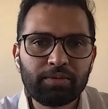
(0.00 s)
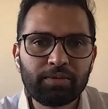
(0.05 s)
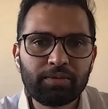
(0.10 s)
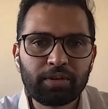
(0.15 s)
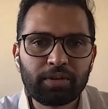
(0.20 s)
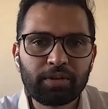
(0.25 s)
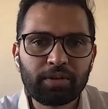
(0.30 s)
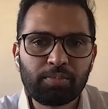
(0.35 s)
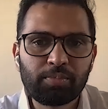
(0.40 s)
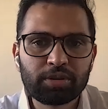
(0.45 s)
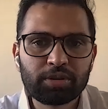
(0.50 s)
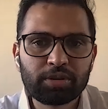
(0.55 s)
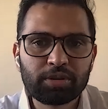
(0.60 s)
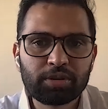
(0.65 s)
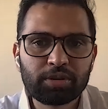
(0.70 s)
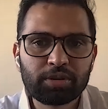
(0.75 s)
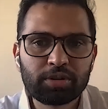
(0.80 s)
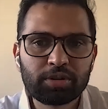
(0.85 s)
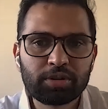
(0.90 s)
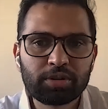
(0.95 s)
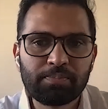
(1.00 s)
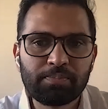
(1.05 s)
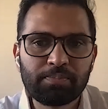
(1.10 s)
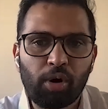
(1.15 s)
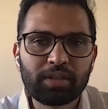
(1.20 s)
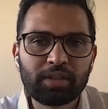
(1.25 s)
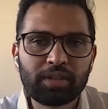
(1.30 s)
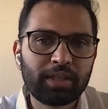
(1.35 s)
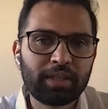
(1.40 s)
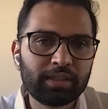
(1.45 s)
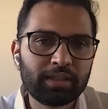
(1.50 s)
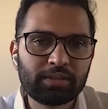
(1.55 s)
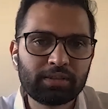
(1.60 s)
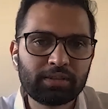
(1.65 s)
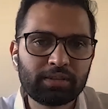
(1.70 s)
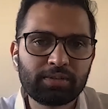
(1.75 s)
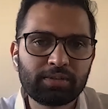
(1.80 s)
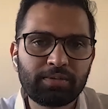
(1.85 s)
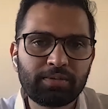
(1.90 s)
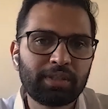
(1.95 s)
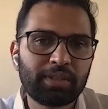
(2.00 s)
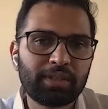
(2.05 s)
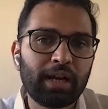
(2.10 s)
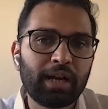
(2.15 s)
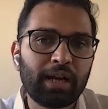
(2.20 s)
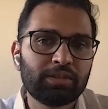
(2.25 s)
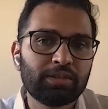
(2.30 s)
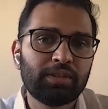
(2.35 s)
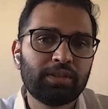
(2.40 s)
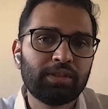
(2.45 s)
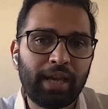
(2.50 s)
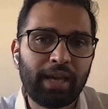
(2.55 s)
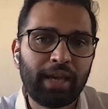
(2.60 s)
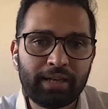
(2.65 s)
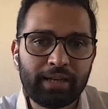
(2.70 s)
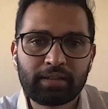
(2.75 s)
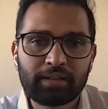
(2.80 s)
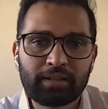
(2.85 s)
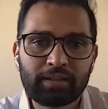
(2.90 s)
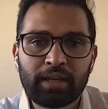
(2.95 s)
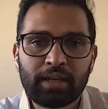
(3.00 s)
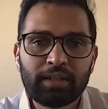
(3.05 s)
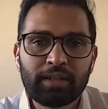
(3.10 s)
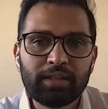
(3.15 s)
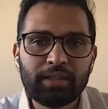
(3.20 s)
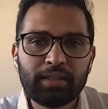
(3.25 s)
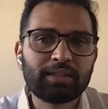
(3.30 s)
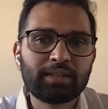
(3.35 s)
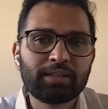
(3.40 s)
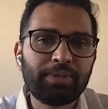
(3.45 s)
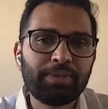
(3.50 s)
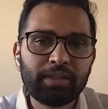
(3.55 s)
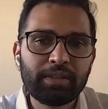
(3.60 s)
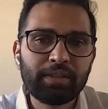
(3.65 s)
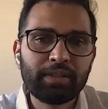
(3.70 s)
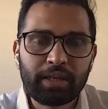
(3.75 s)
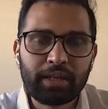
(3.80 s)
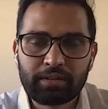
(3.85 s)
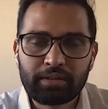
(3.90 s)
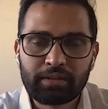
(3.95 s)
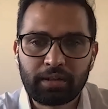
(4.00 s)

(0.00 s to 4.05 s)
one of the most important things with regards to the act is something that